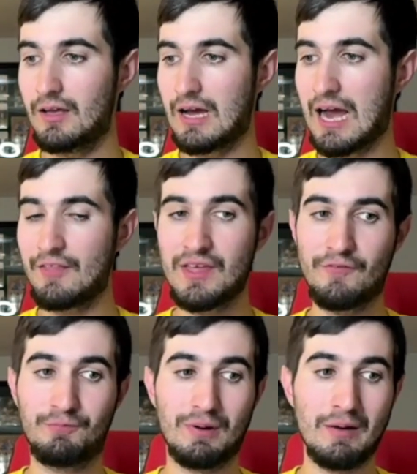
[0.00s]
I
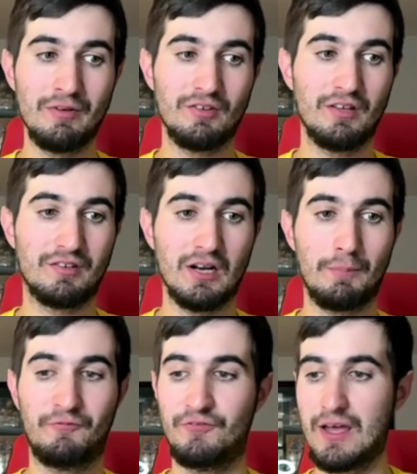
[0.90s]
think Bregman is going to
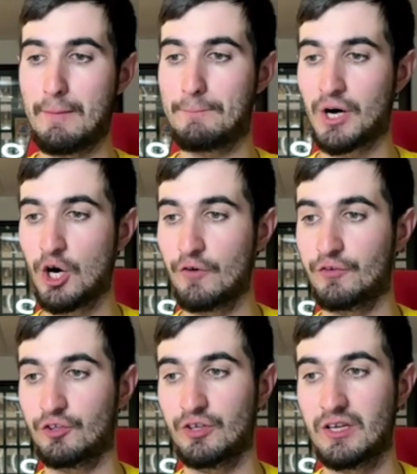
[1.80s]
fit
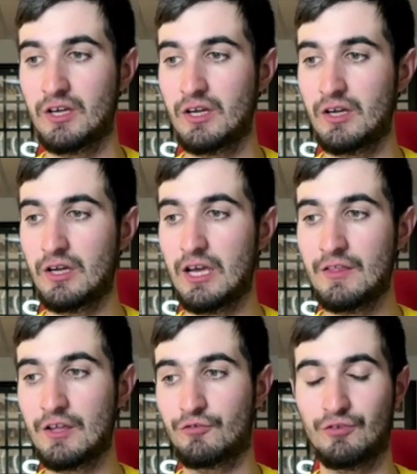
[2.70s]
perfectly in
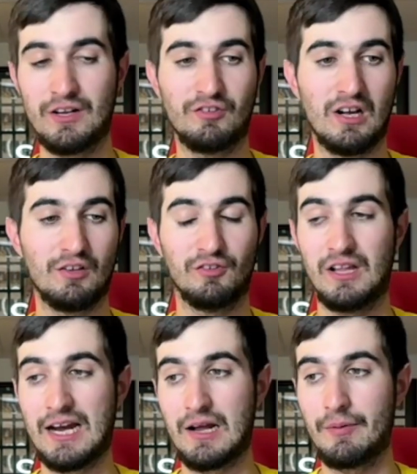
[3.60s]
this Red Sox
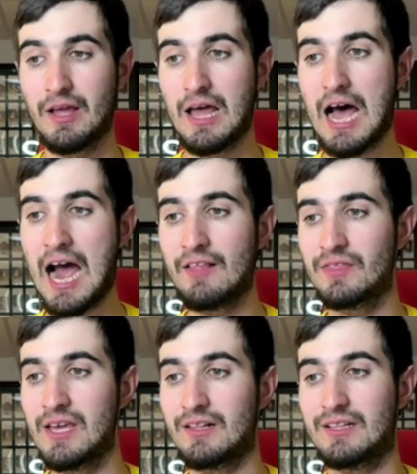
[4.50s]
lineup. I
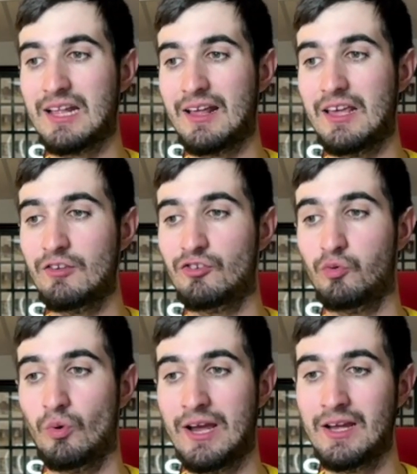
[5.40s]
think that his
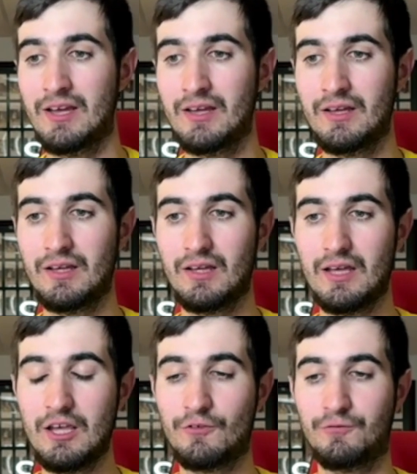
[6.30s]
swing
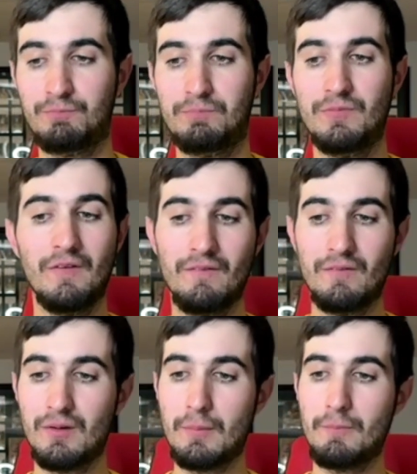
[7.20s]
is
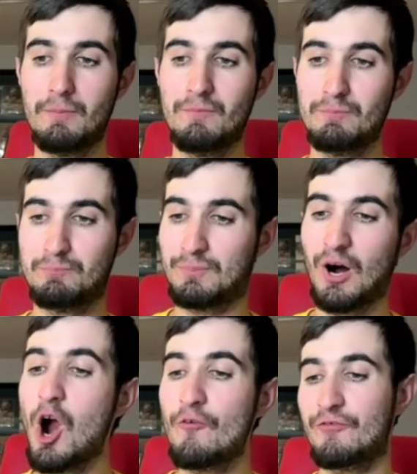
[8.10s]

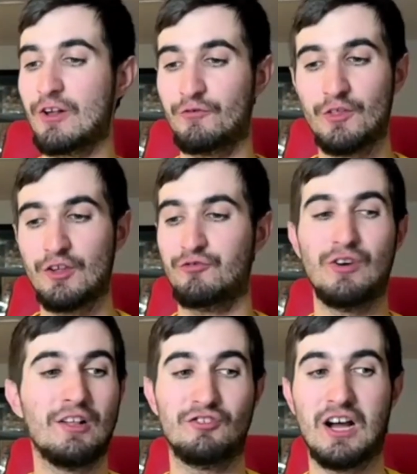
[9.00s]
perfect for this
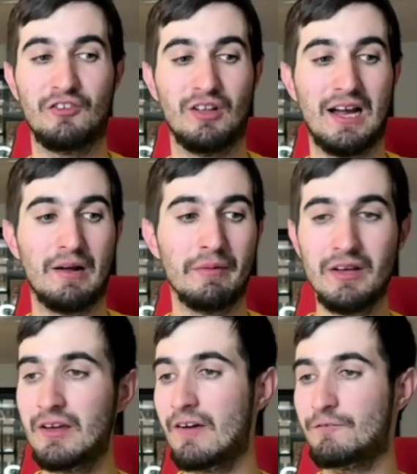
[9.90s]
Red Sox lineup.
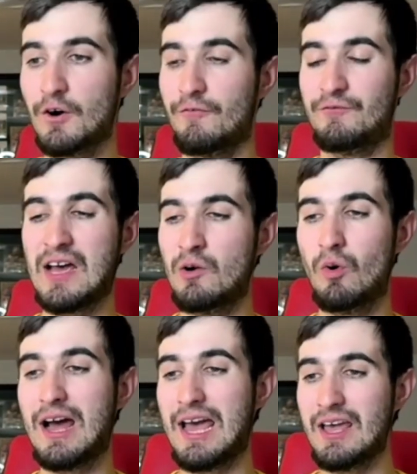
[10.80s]
For
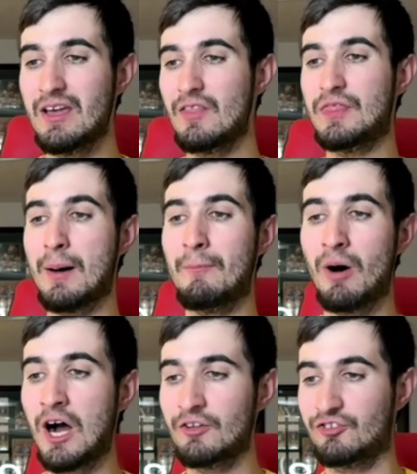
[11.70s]
Fenway, the
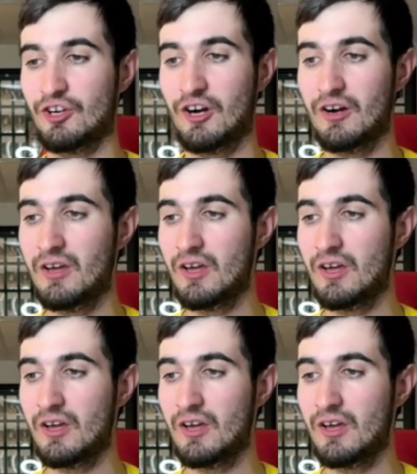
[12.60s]
monster.